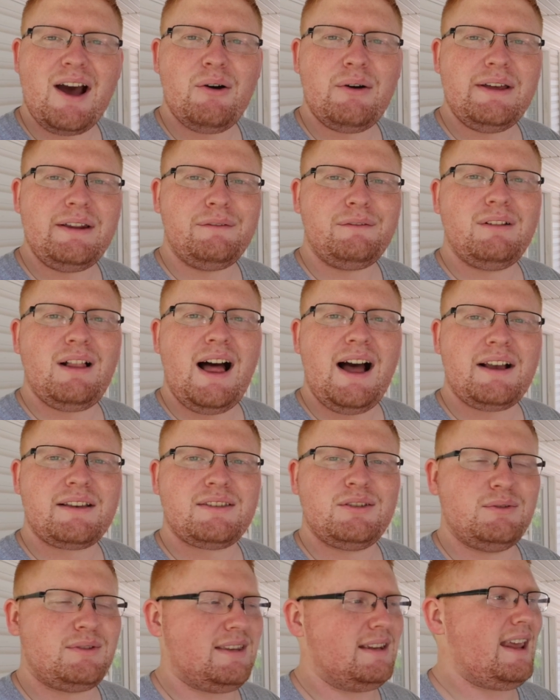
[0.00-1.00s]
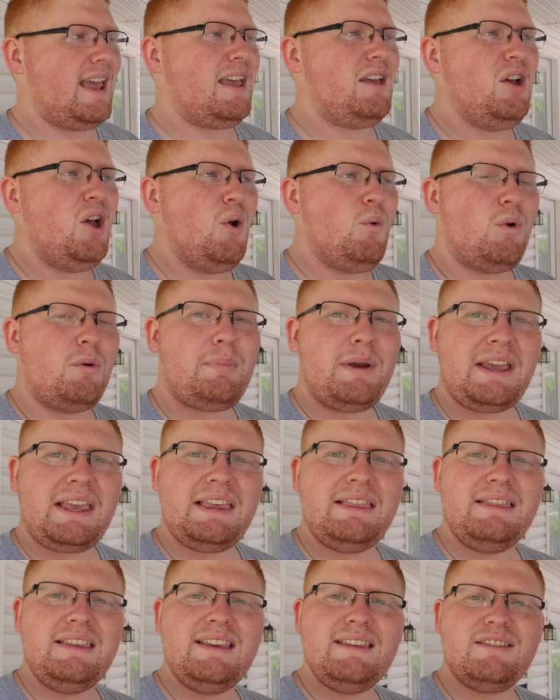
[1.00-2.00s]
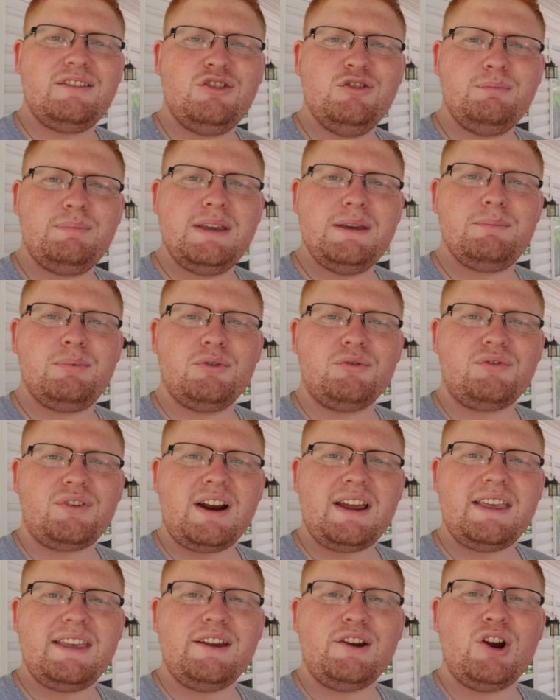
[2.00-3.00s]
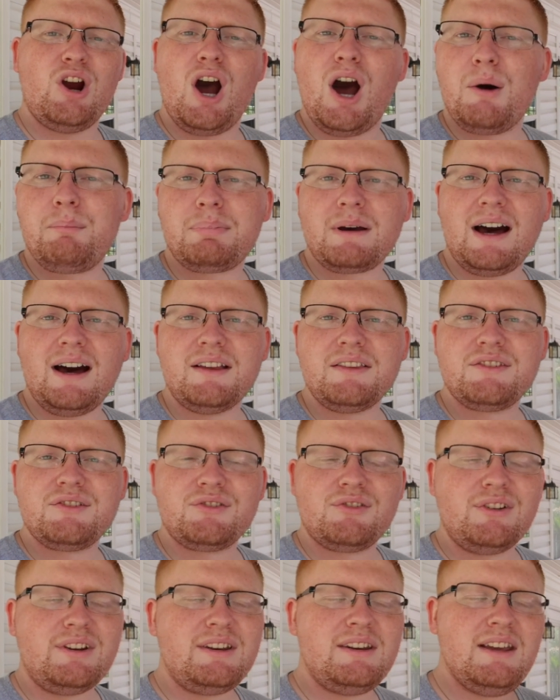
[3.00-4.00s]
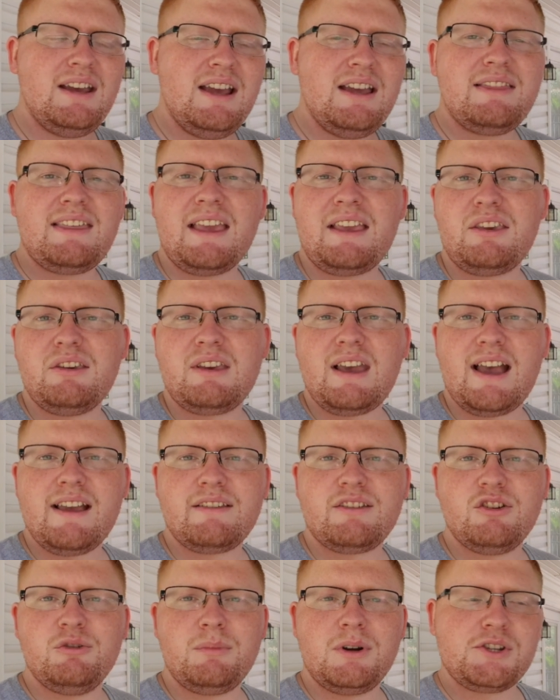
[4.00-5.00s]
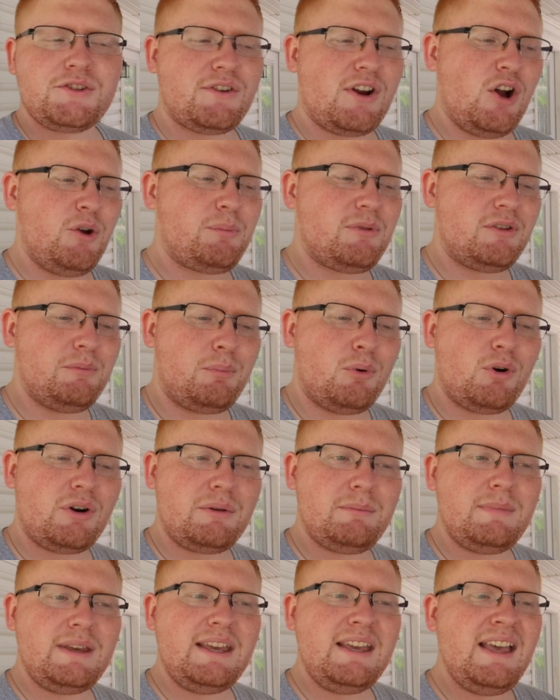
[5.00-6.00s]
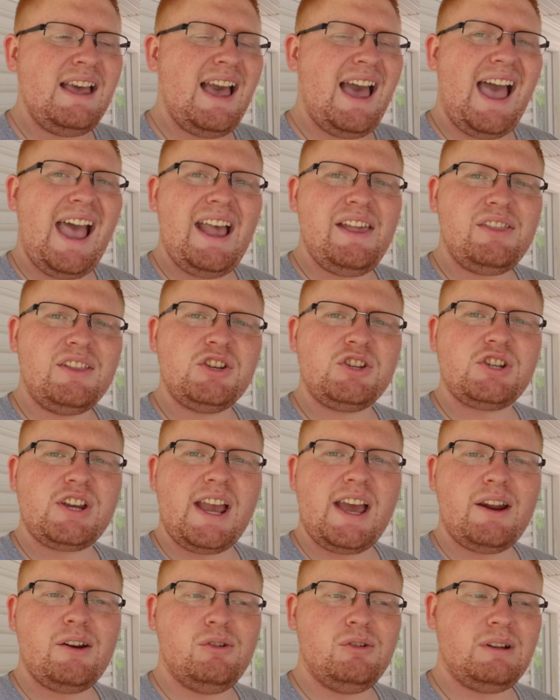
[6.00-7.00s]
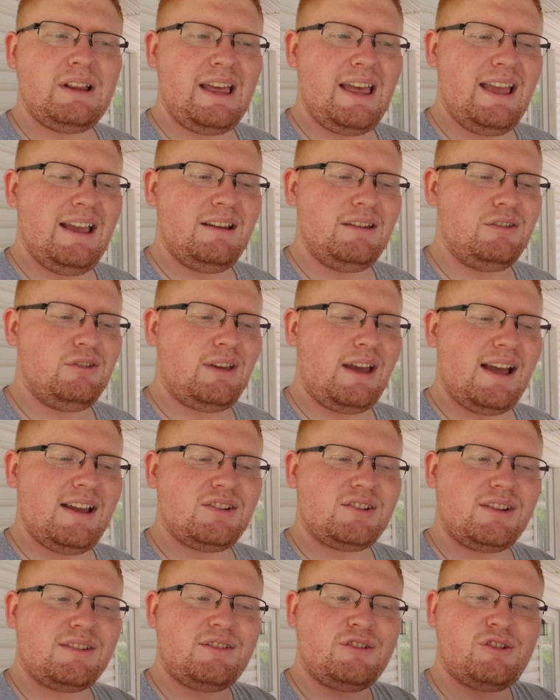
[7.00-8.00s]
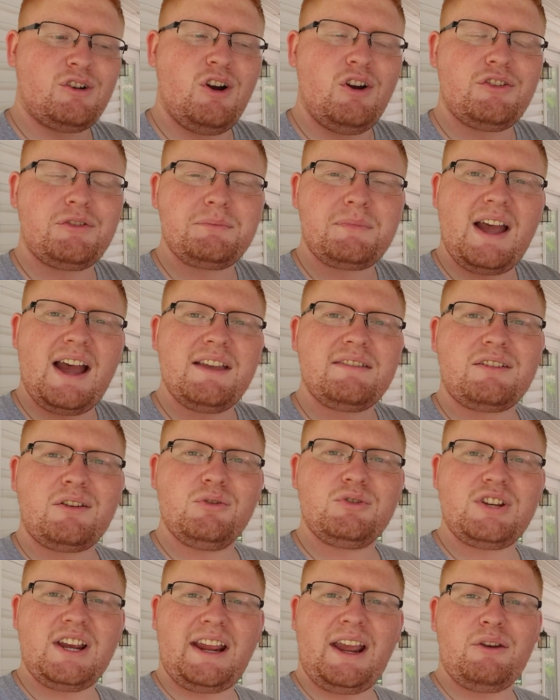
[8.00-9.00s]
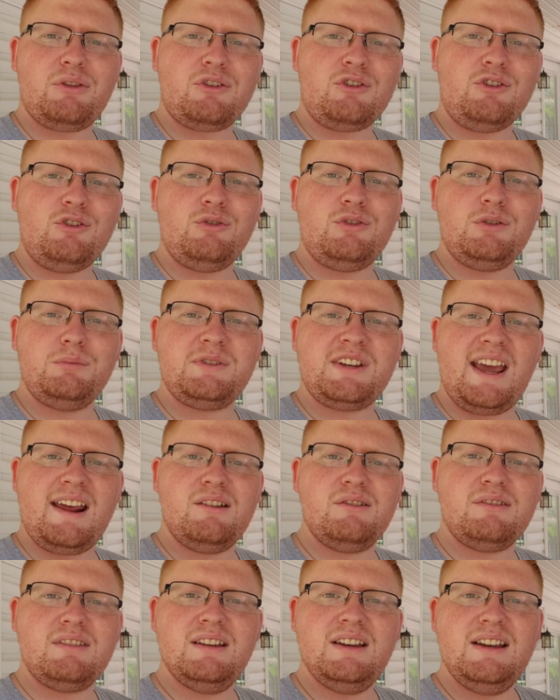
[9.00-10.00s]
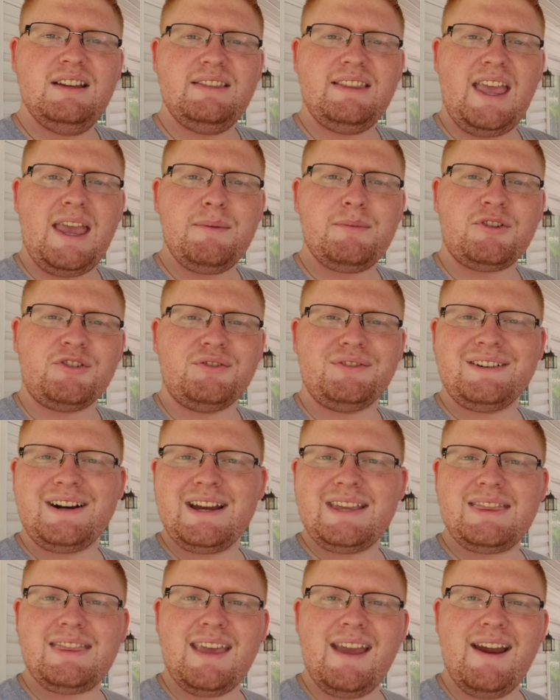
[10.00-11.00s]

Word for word: out in a vlog. So today we're picking these two people right here up on screen. Thank you guys so much for help supporting me and the channel, and you guys just are awesome guys. Go check out their YouTube channels, names are right